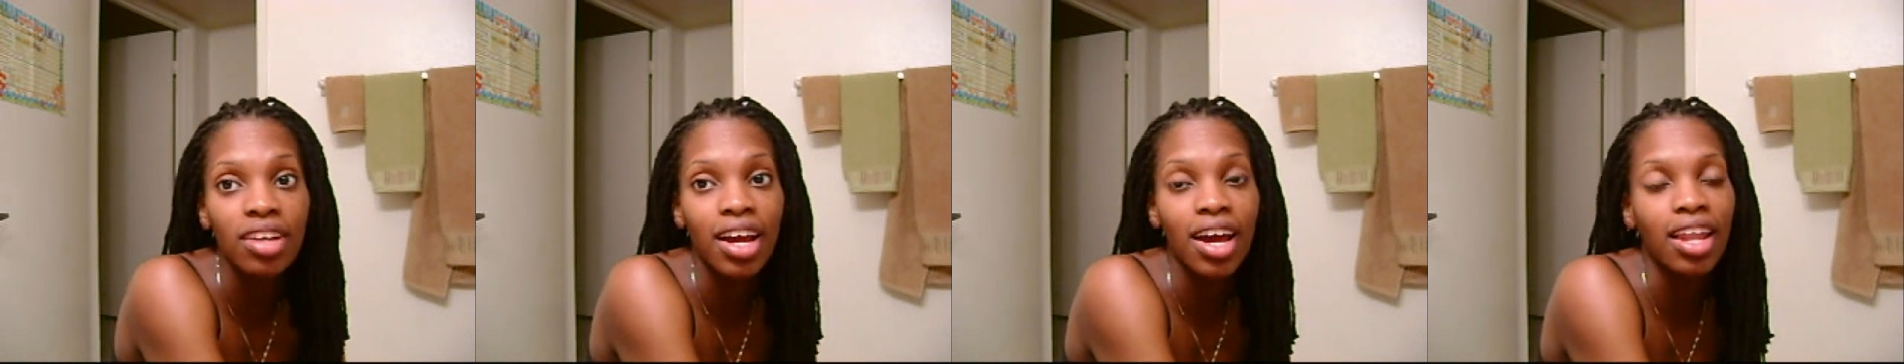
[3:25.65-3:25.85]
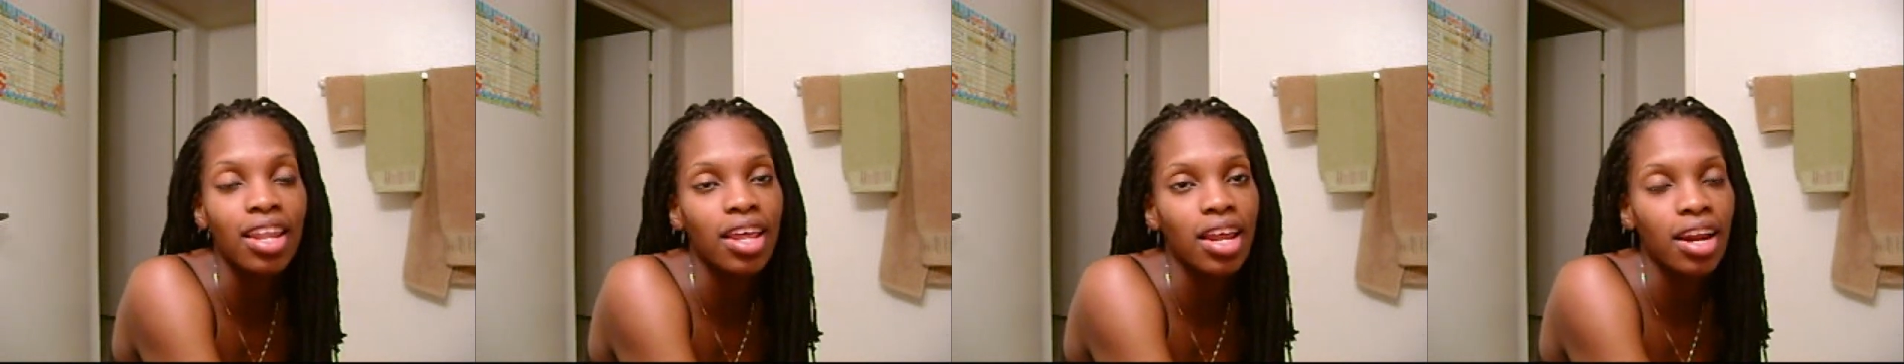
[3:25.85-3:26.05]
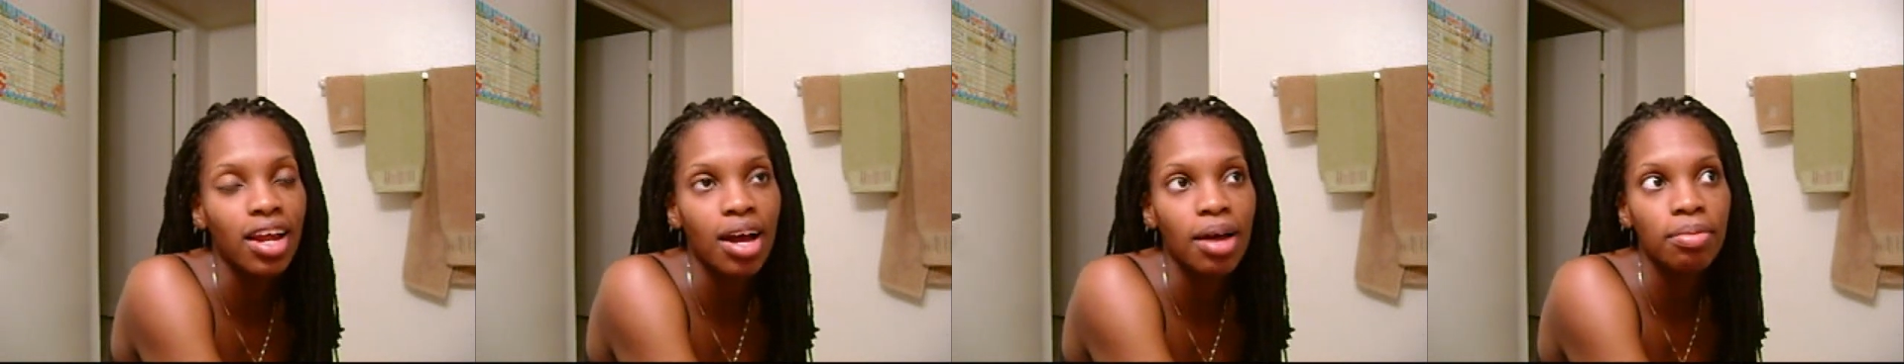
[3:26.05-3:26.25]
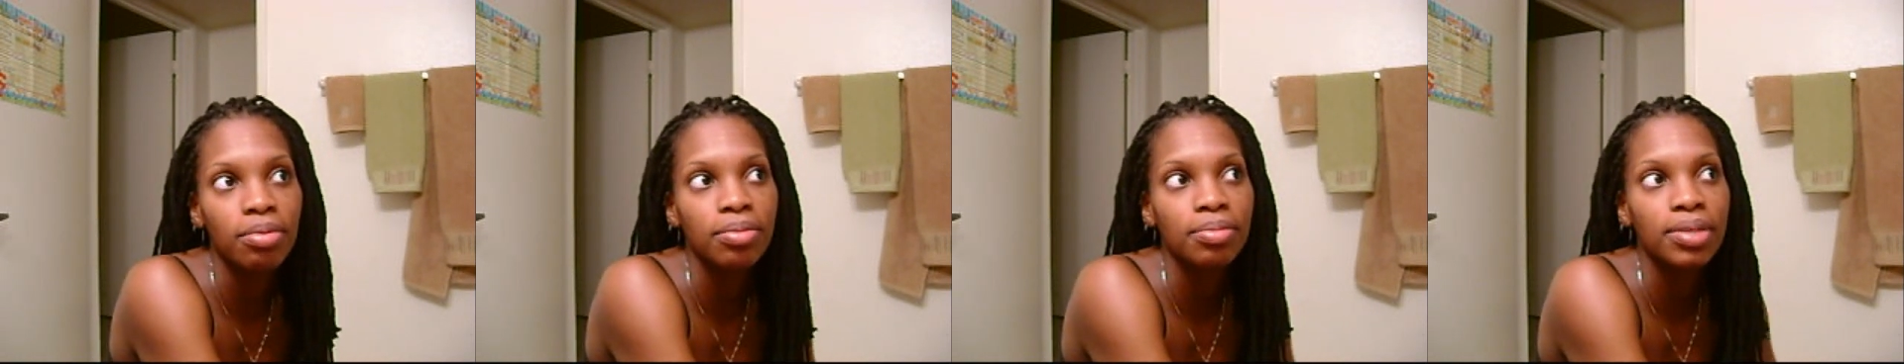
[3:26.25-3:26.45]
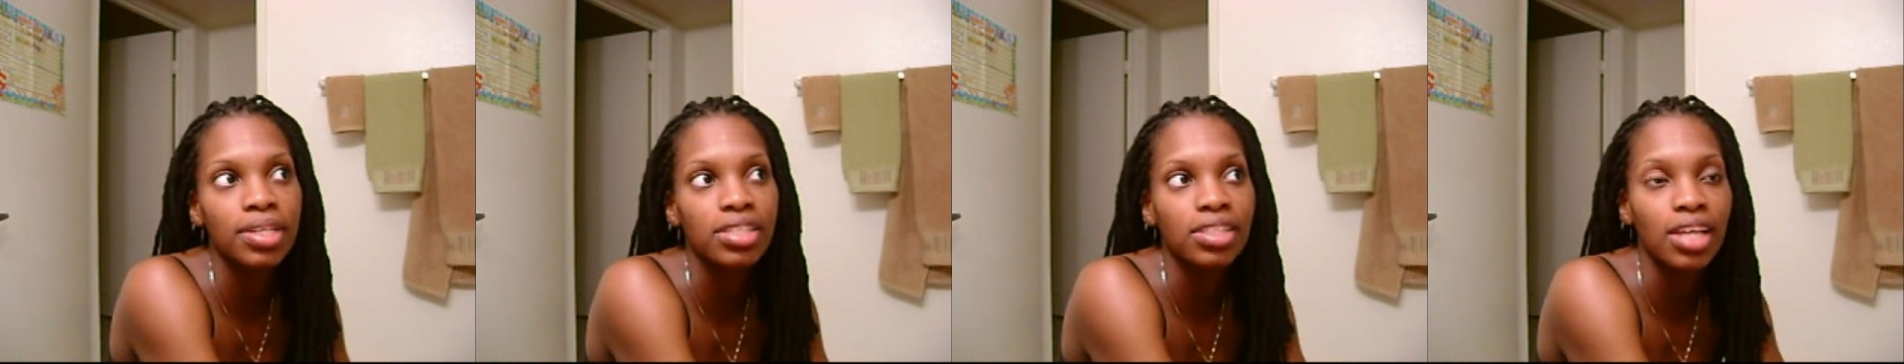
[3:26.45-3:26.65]
I got a lot of
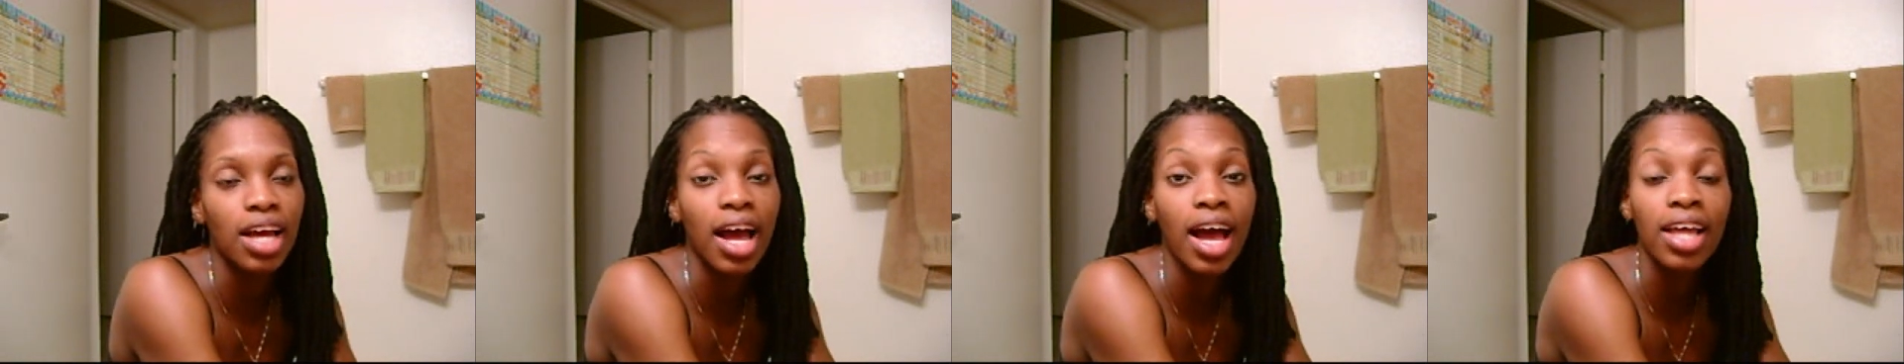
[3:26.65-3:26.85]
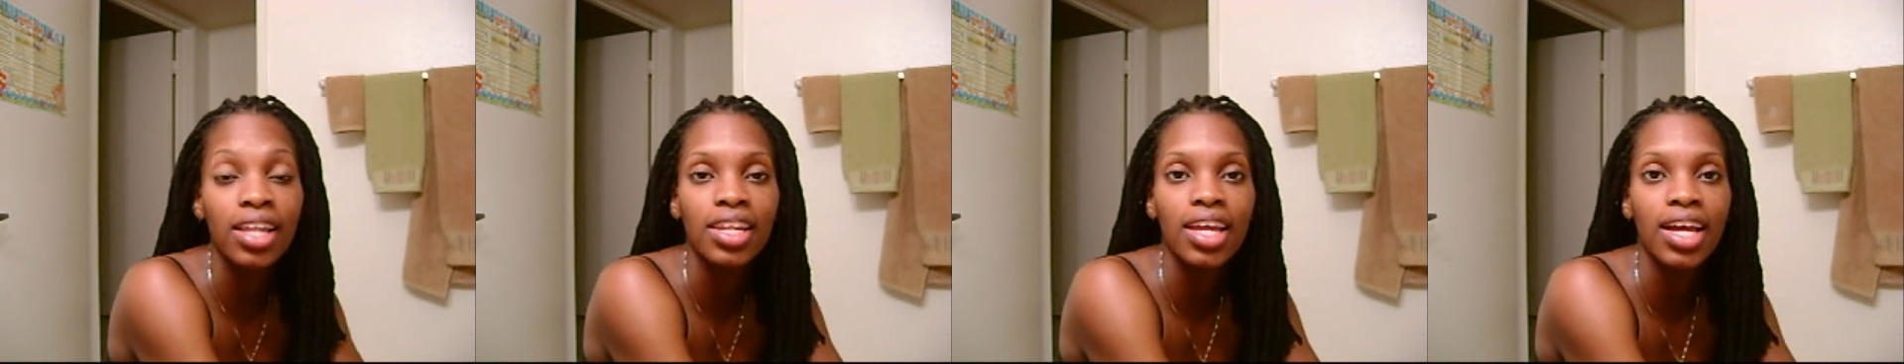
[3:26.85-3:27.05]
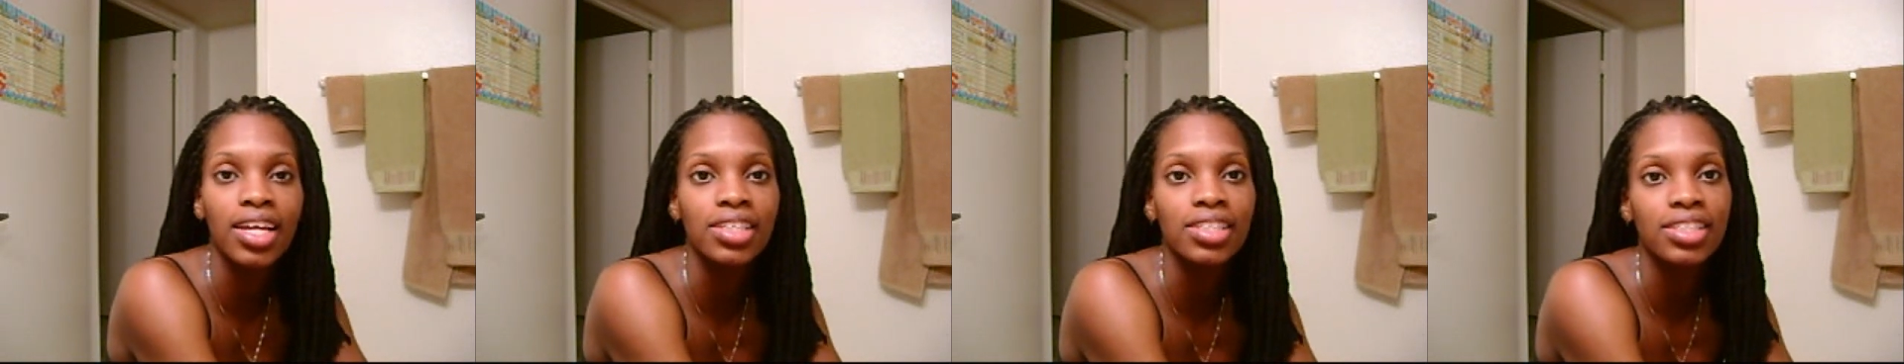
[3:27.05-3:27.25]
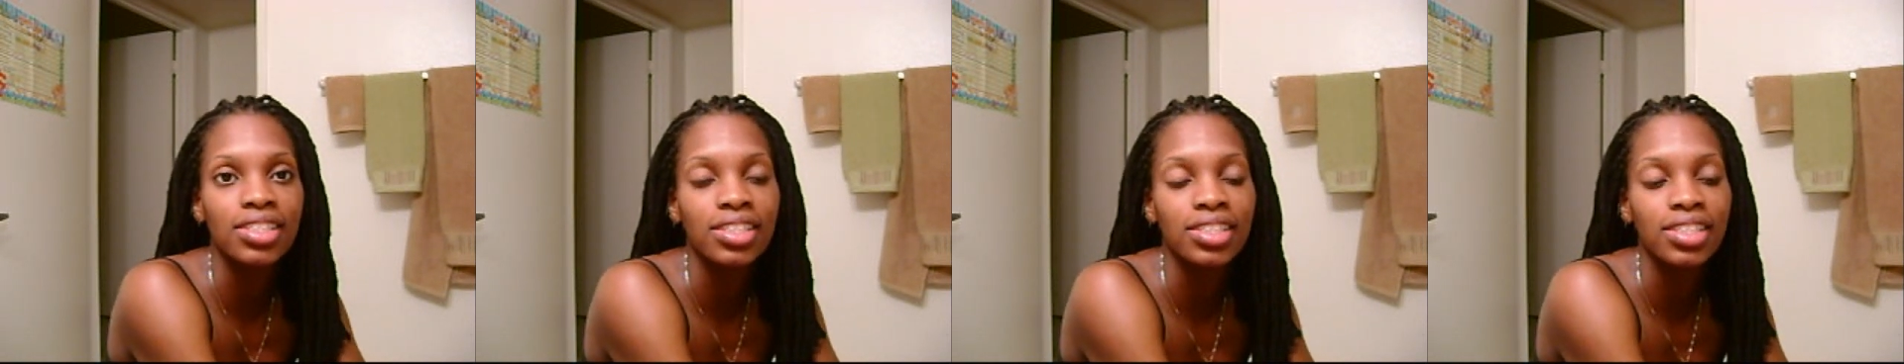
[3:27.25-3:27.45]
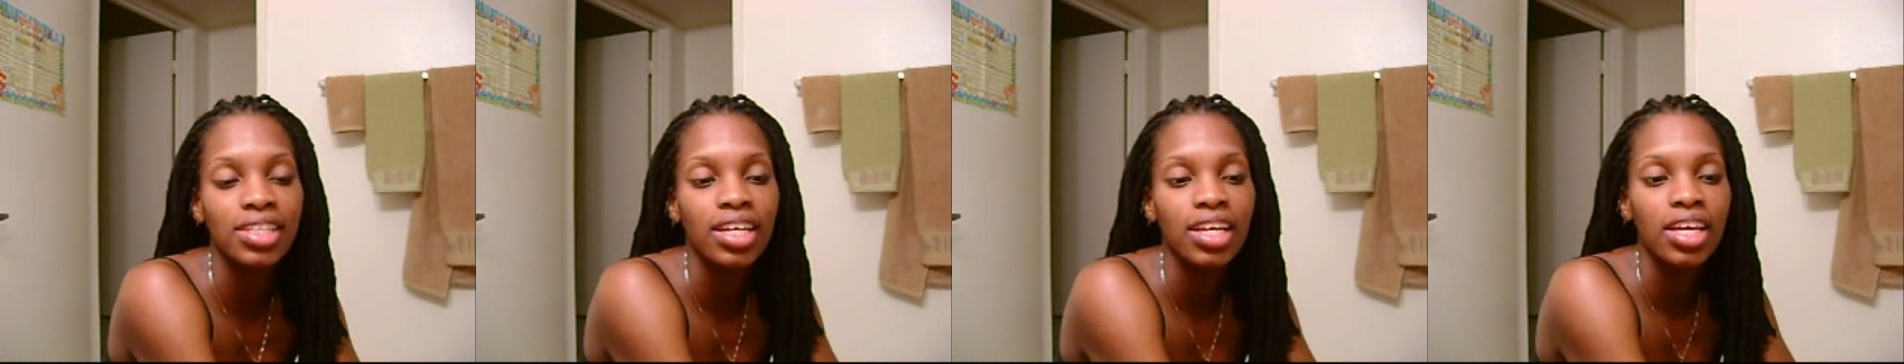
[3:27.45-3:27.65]
compliments. I liked
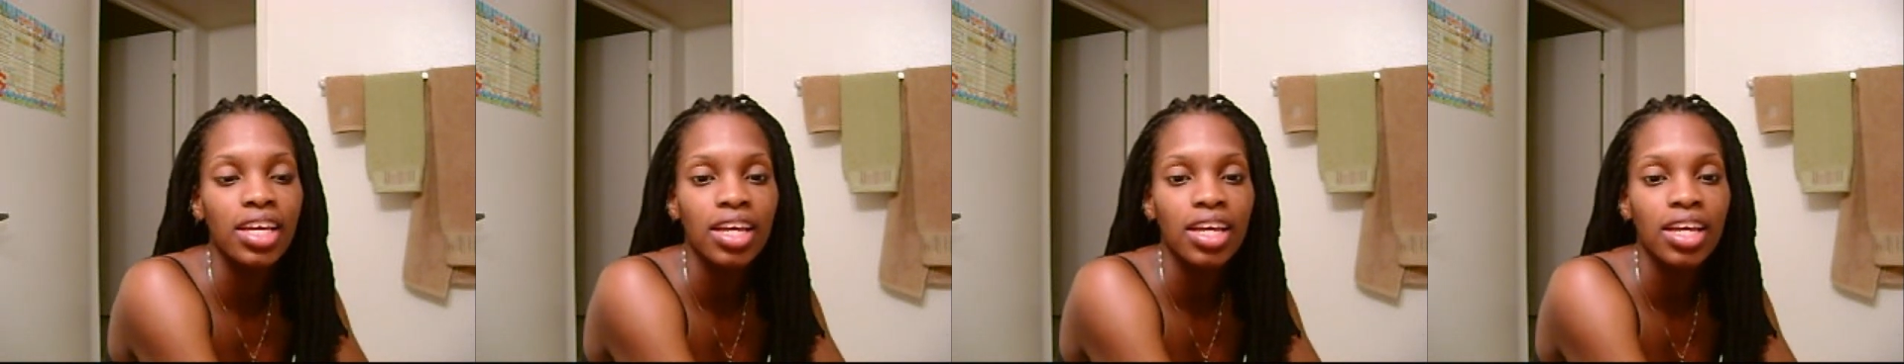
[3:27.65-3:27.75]
it.